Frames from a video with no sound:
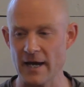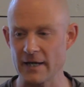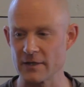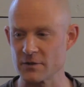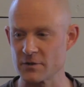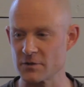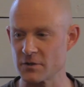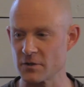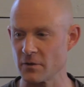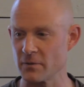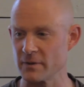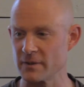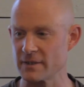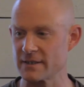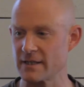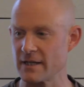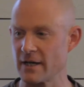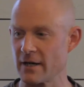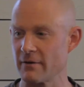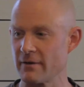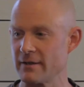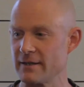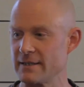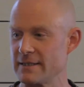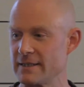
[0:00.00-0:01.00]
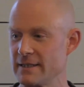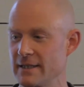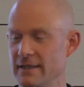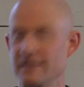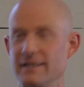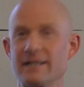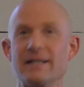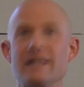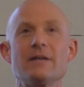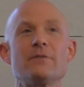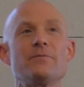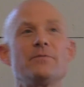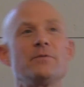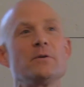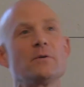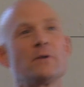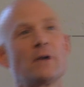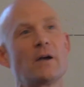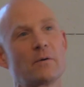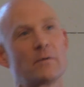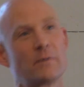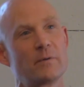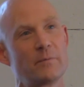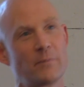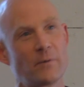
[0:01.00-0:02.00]
And so it's guaranteed that if
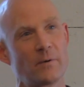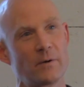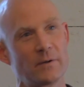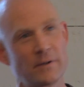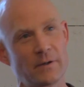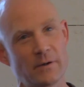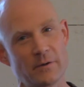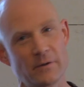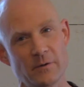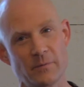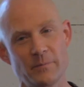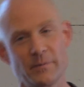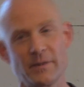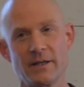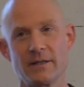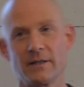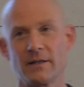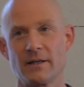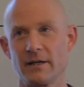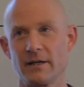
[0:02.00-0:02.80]
you get reborn there, you'll be